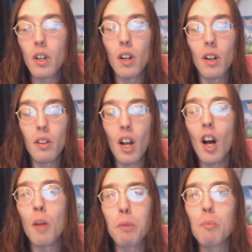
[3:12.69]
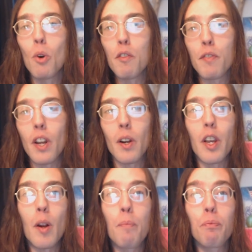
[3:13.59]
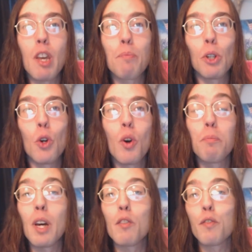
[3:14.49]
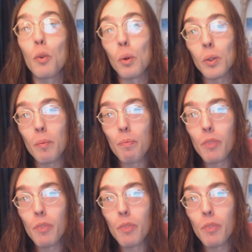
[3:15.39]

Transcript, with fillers: I'll be more fair here. People who have been fooled.